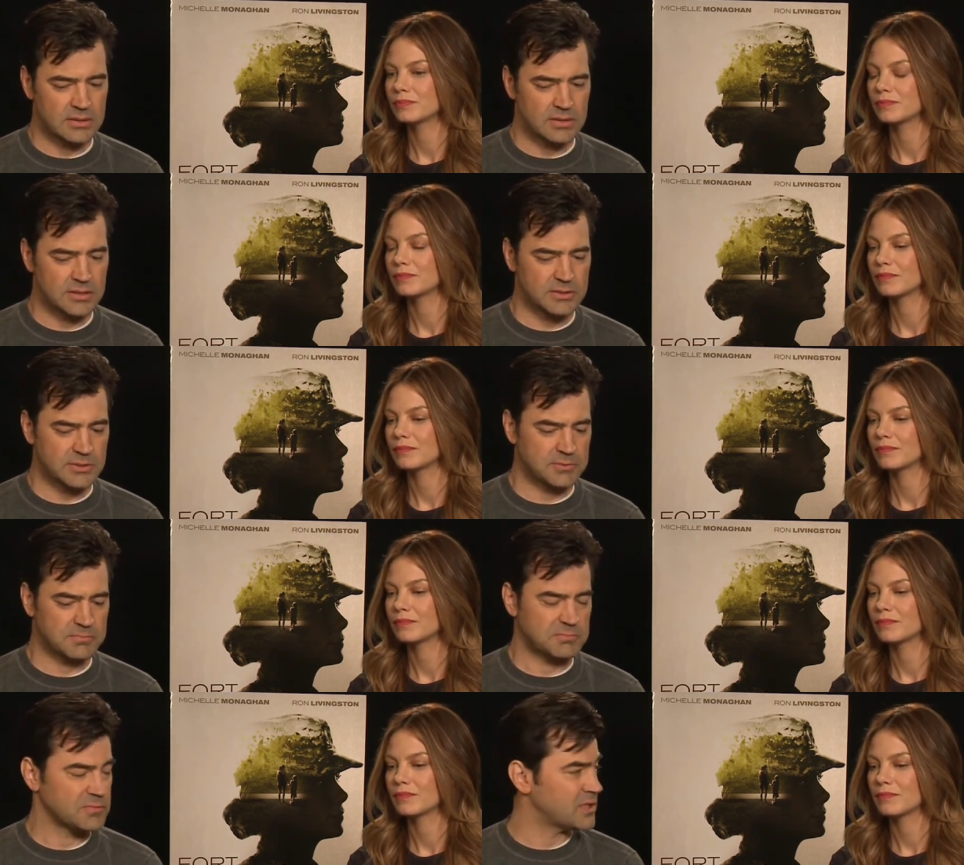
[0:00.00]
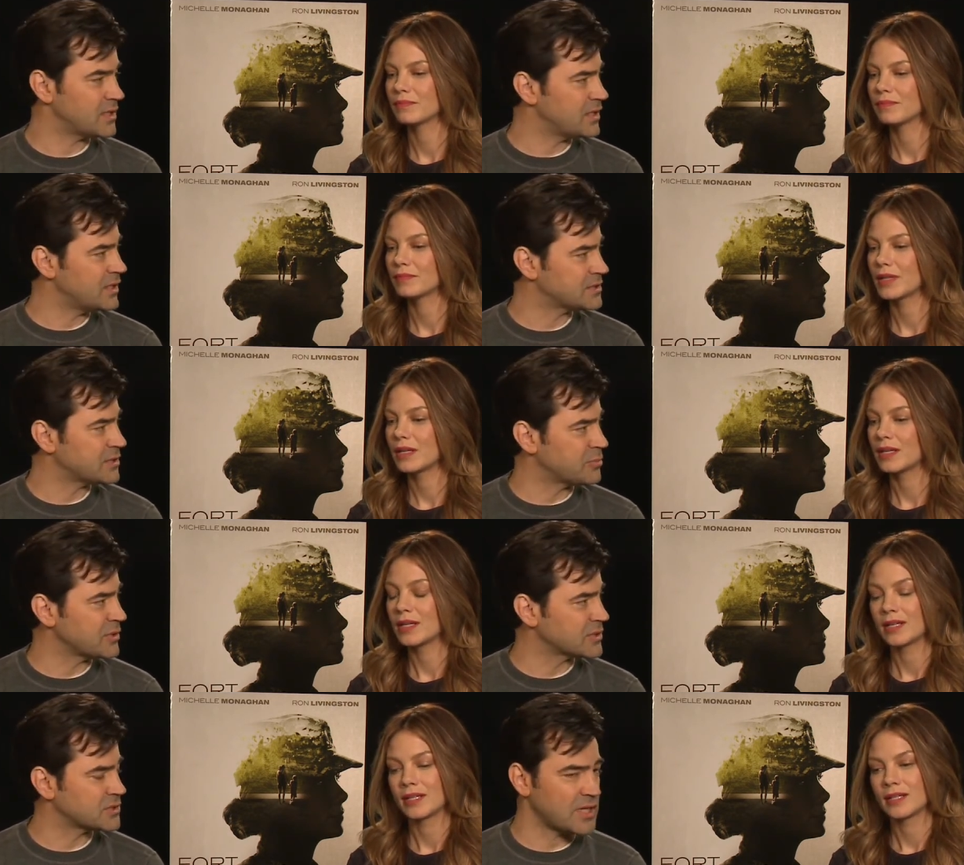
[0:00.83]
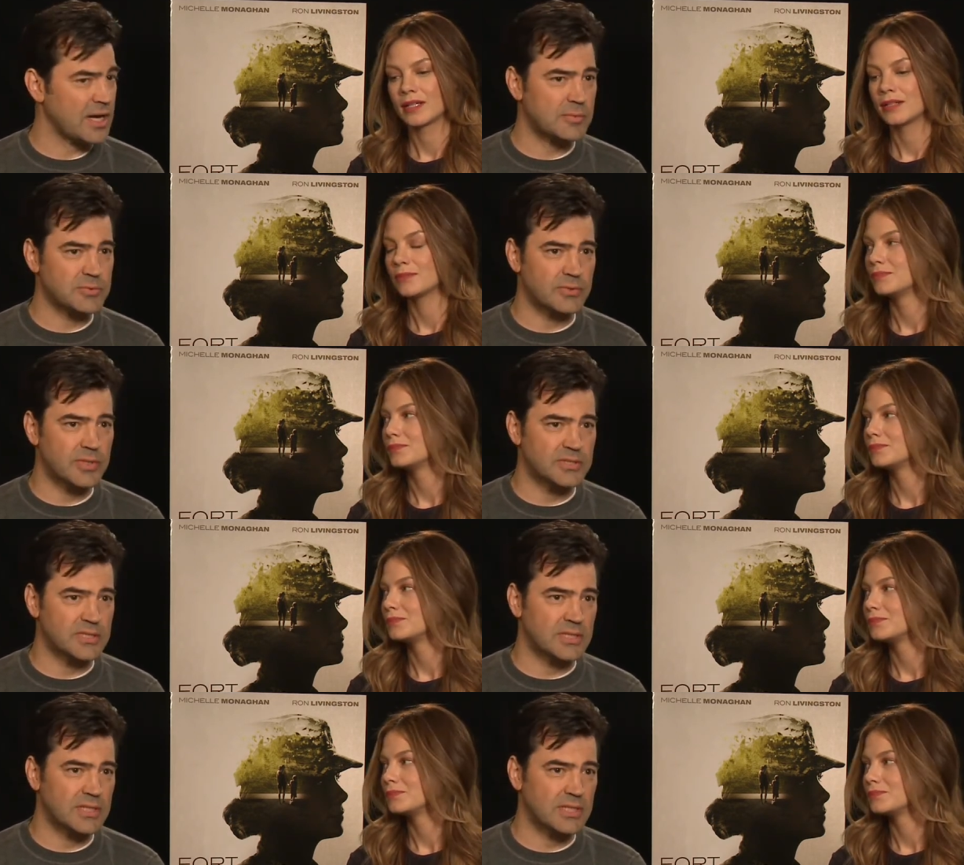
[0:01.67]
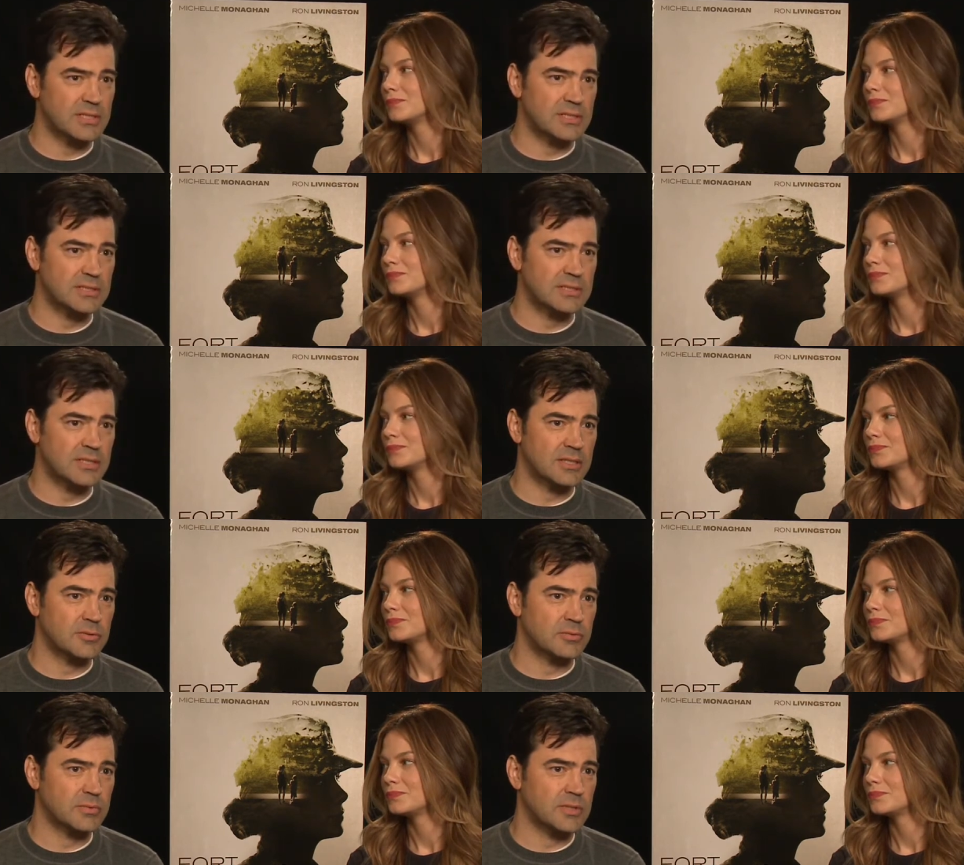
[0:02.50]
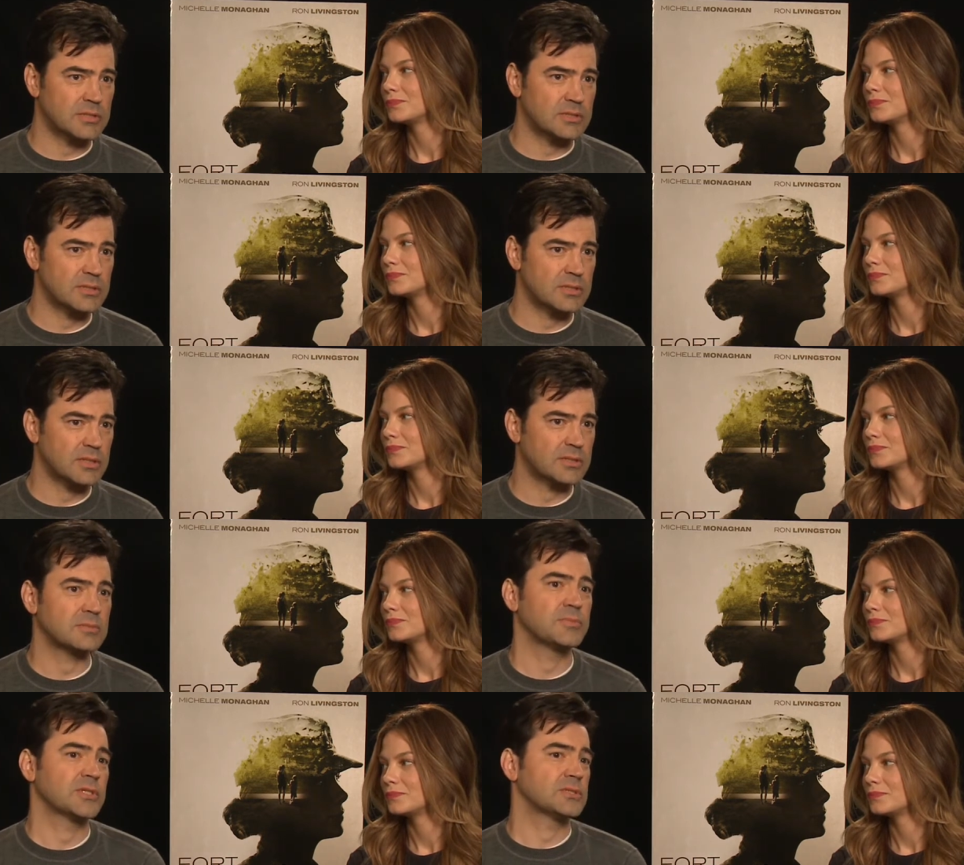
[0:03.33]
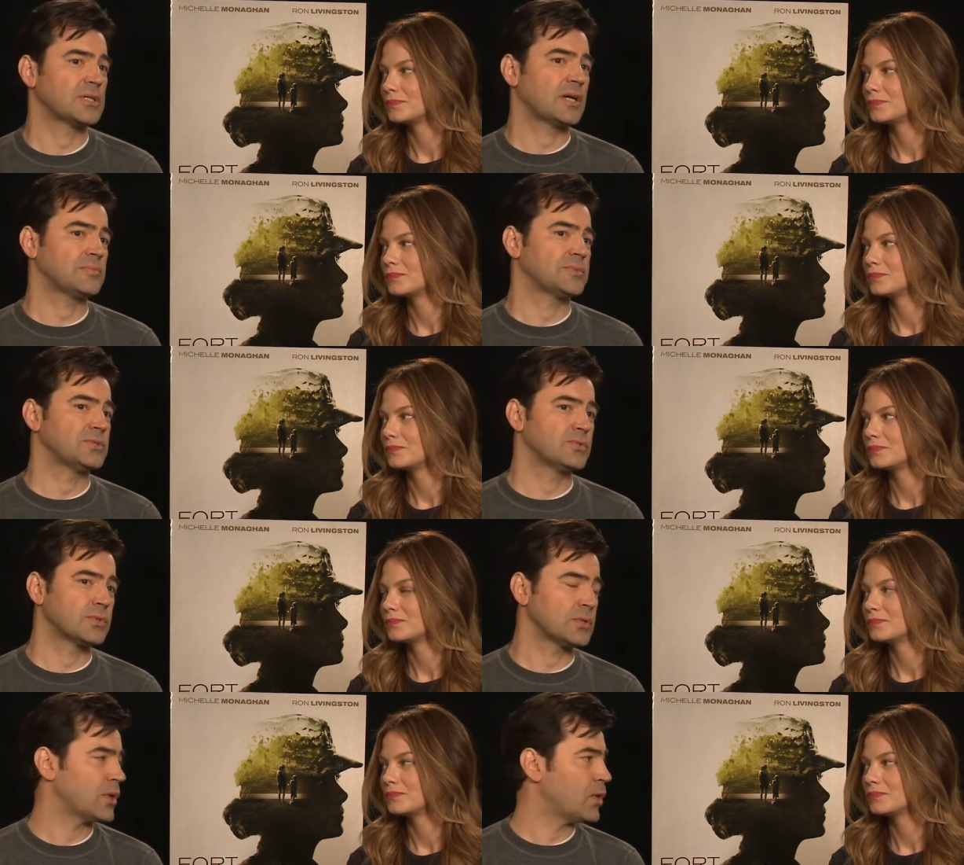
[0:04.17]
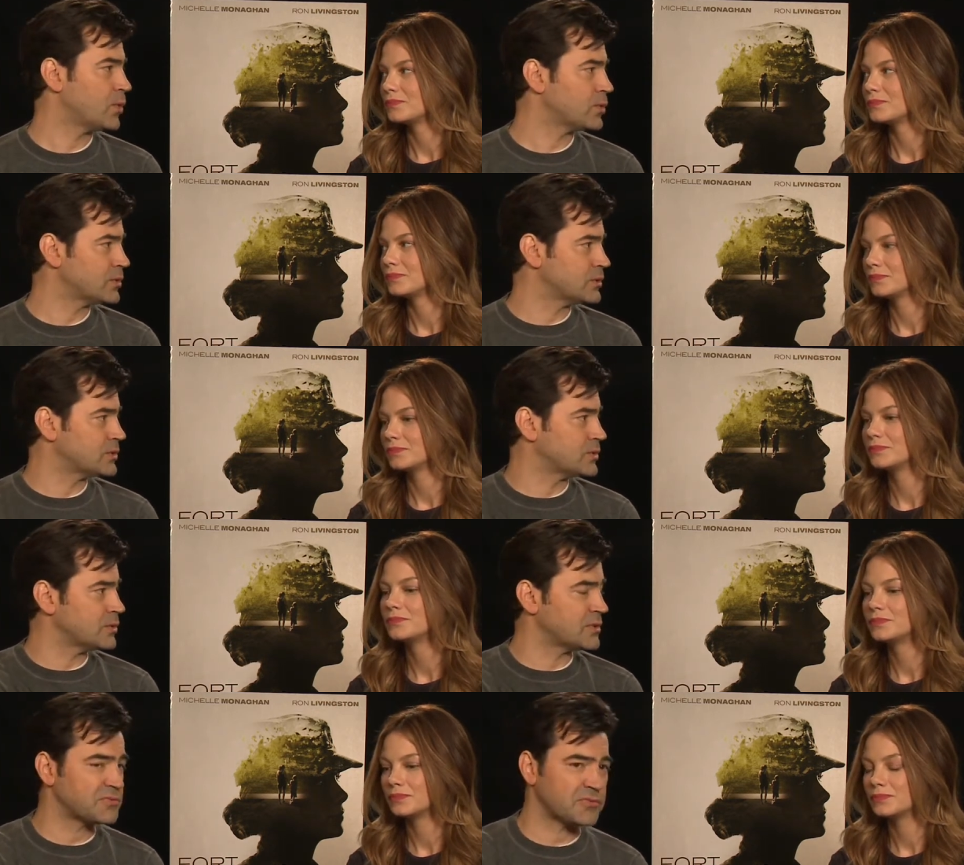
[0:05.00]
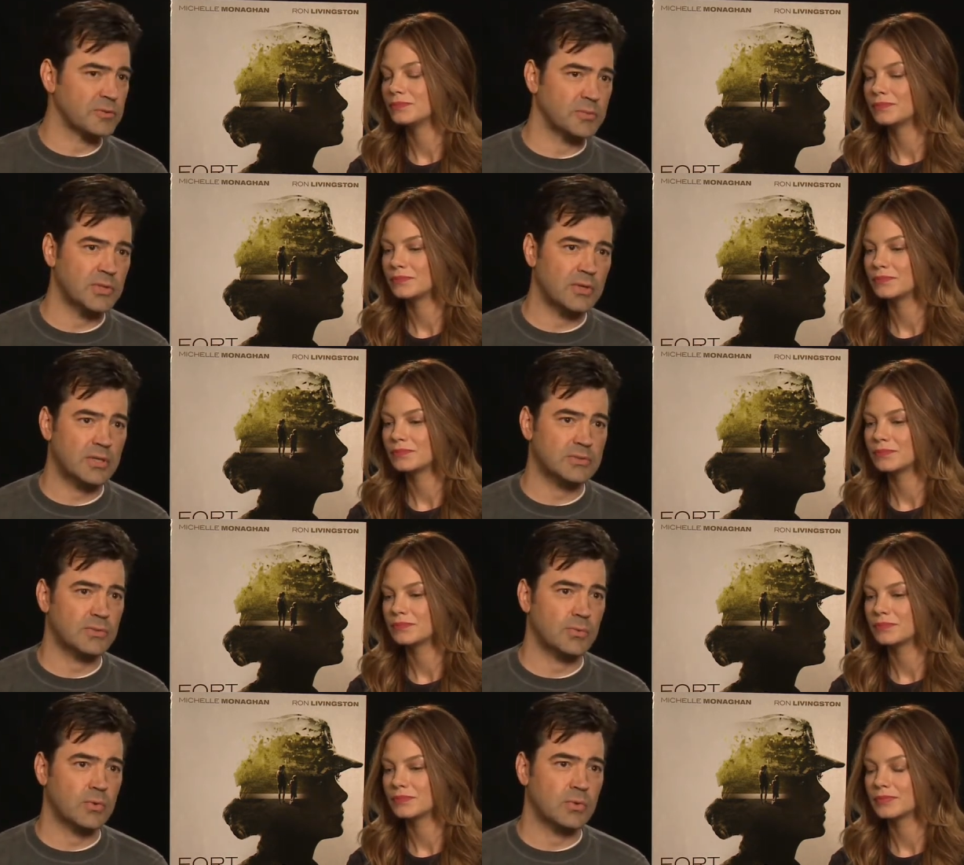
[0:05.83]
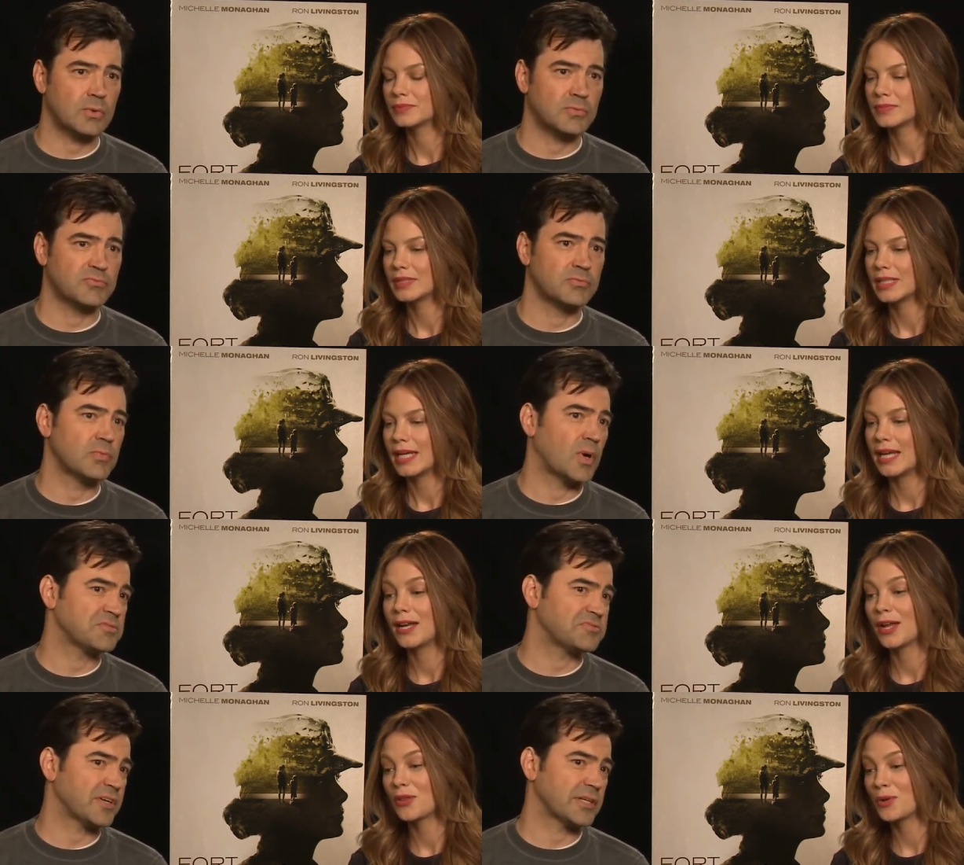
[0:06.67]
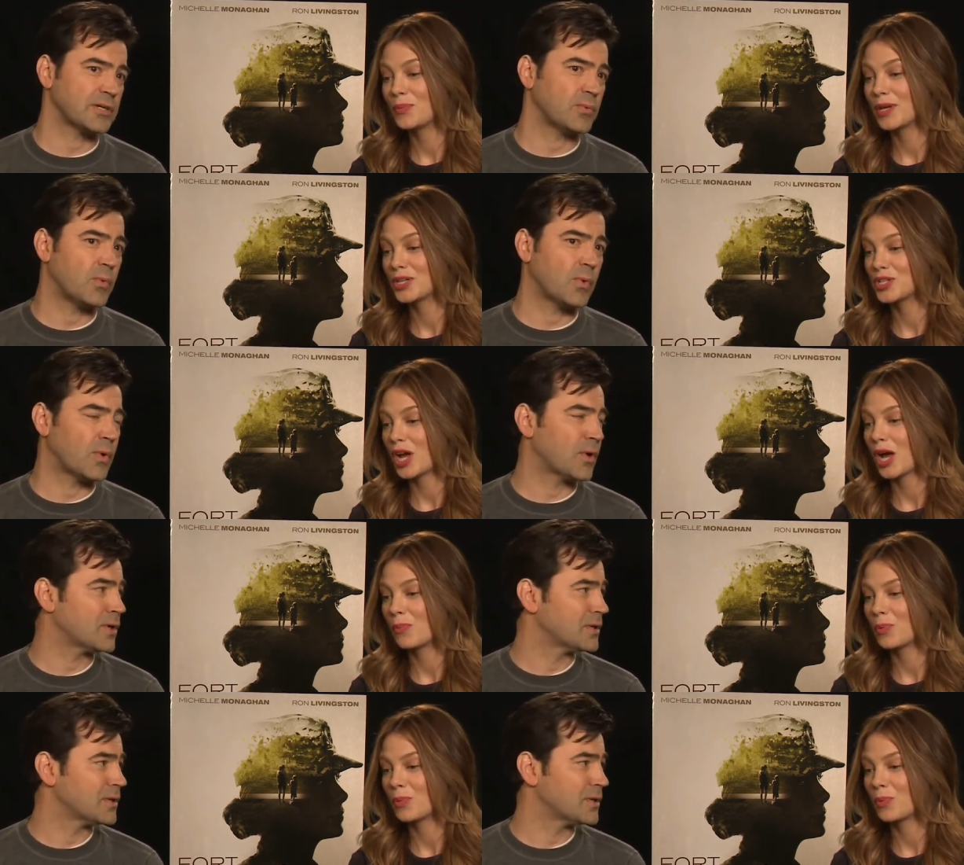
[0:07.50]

Speaker 1: it's it's a big job to raise a kid, and it's another it's another big job to do it alone or to mm-hmm. do it from across the world. And another big job